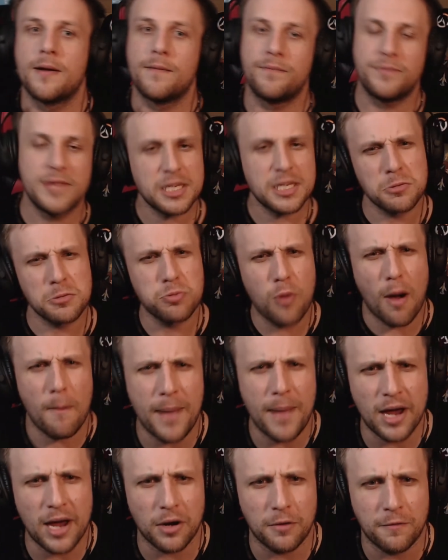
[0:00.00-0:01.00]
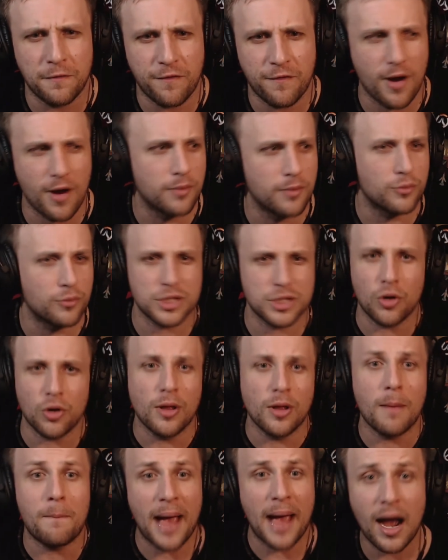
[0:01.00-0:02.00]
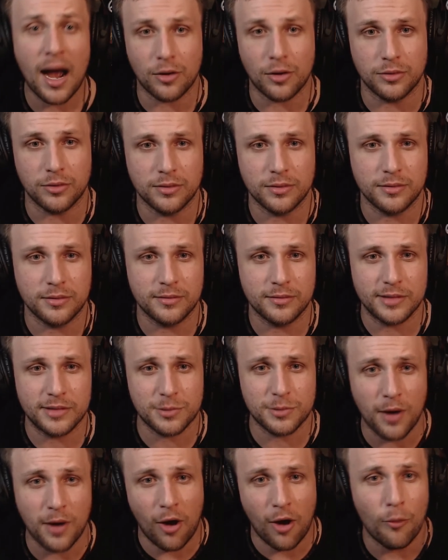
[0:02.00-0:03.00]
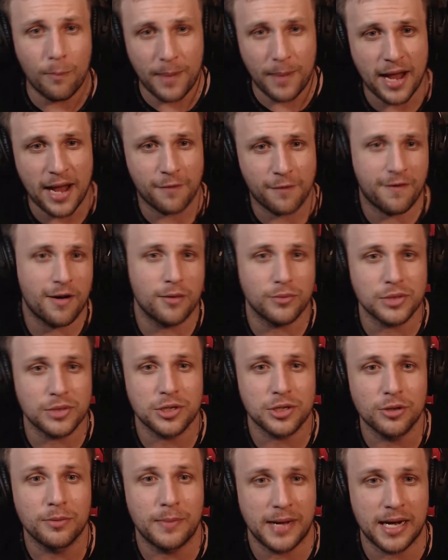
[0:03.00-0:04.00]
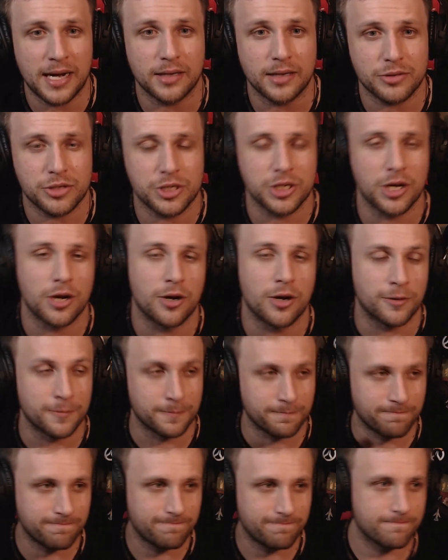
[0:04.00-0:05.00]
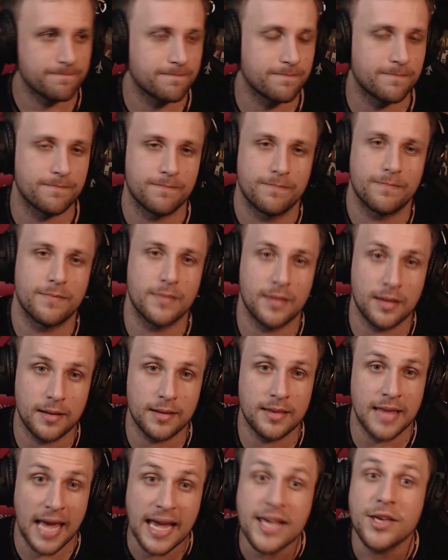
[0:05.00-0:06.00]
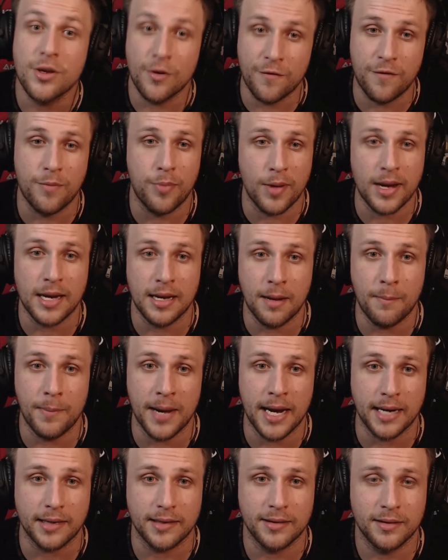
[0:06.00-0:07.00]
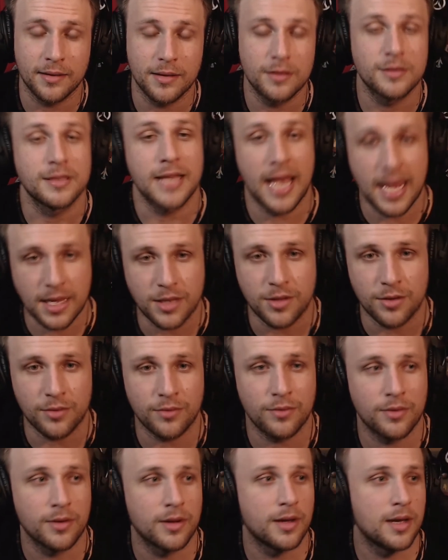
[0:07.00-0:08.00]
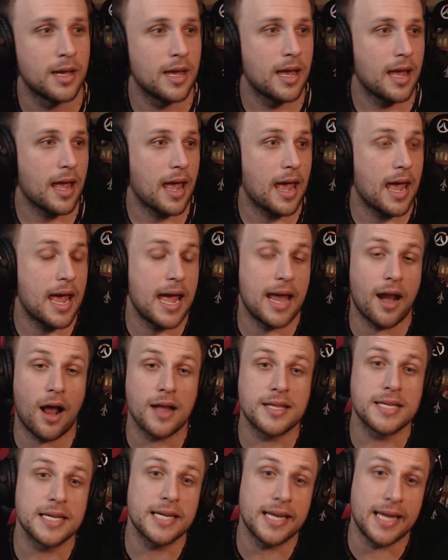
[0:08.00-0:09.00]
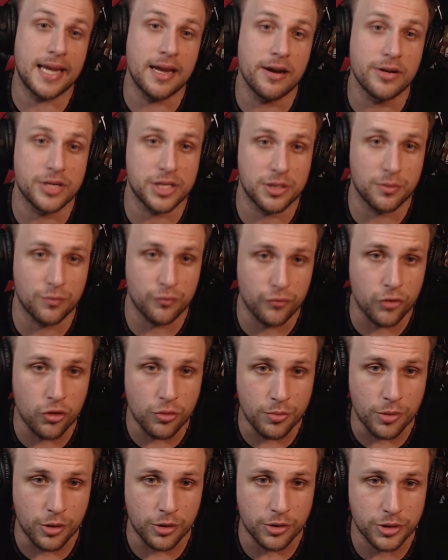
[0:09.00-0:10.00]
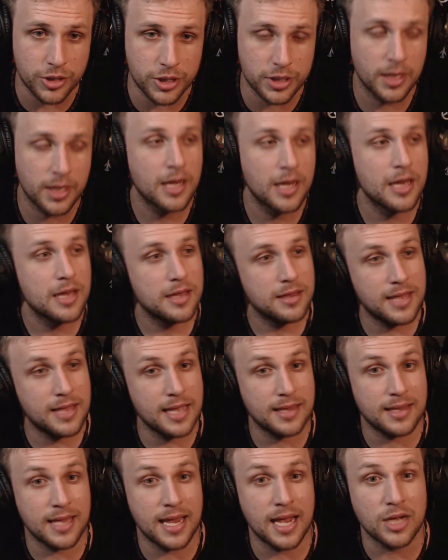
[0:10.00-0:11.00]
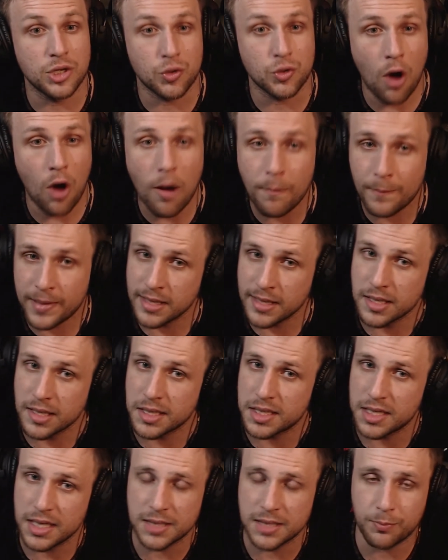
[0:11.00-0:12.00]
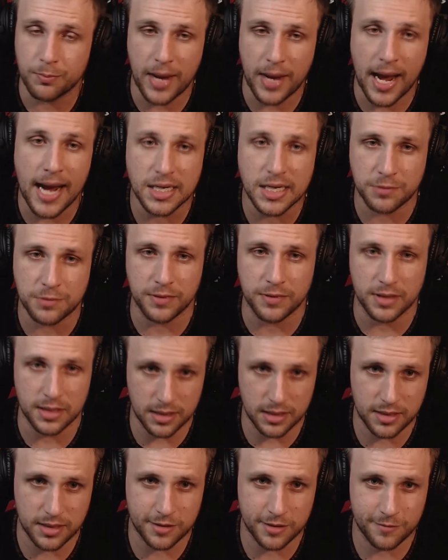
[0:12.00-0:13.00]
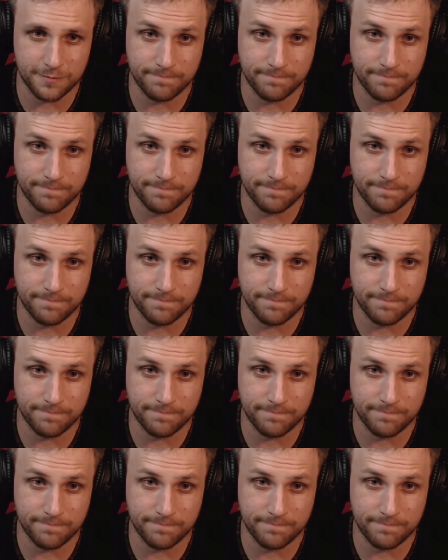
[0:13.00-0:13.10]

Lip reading: This is what Battlefront was all about. That's what old Battlefront was all about. So, thank you for bringing it back. Thank you. And I did hear some rumors that they are dropping the season pass for this.